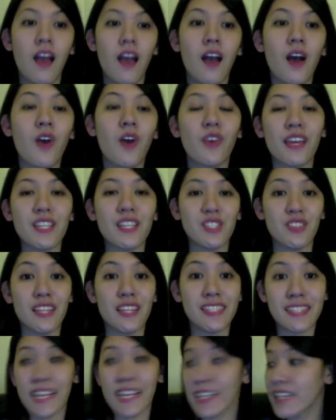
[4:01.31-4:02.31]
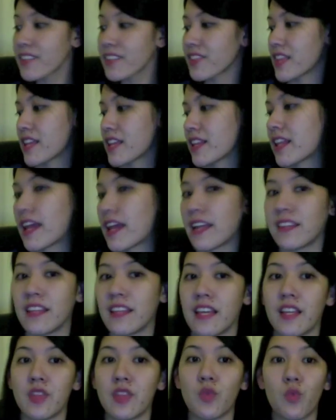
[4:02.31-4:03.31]
Okay, so the second thing that I
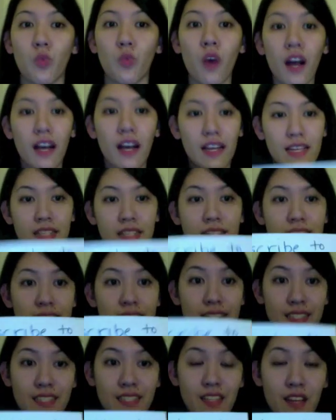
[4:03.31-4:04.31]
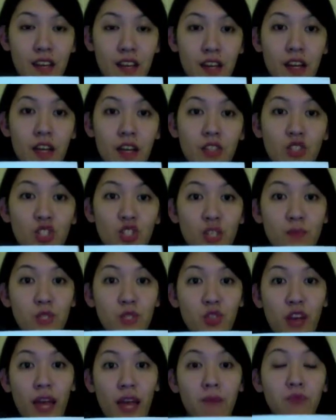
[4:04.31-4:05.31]
did was to
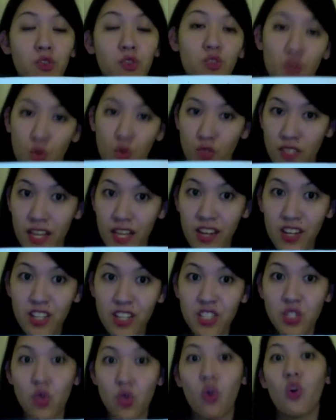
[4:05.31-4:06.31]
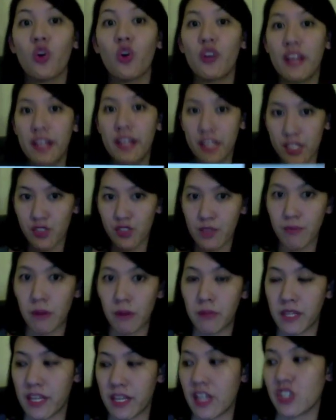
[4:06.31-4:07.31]
subscribe to newsletters or industry
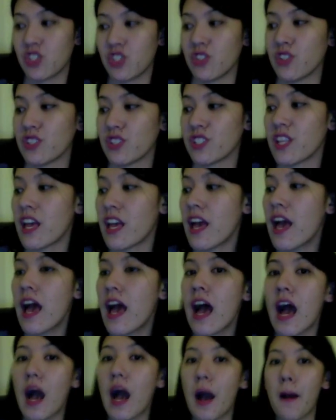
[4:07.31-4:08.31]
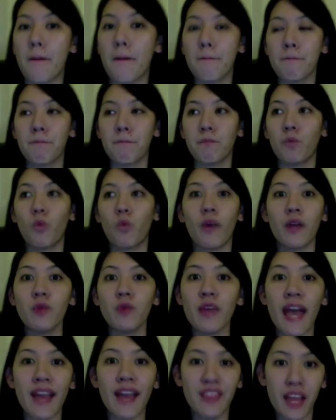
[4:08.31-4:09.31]
publications. When
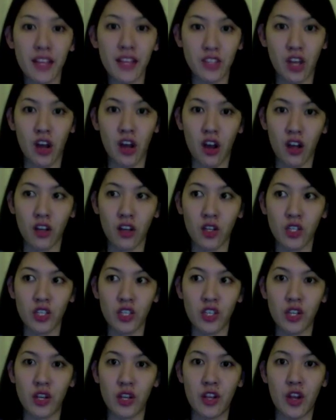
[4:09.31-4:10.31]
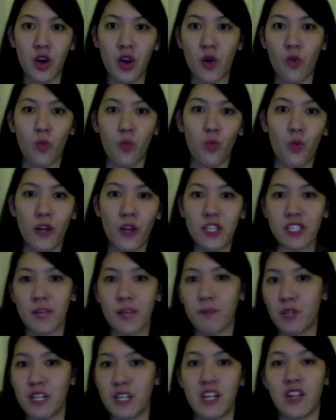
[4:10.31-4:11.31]
we had that talk, once I
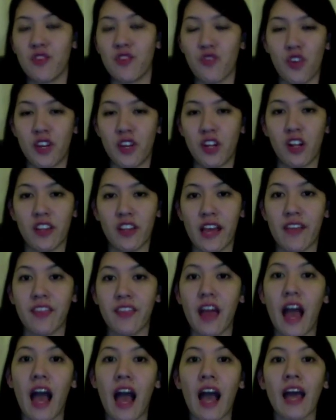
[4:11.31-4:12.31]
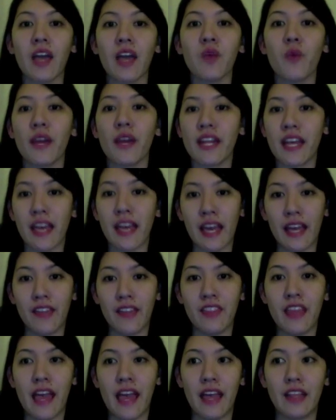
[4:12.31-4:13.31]
put on the phone and all that, I went
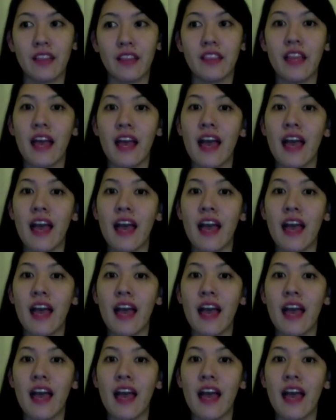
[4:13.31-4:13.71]
ahead and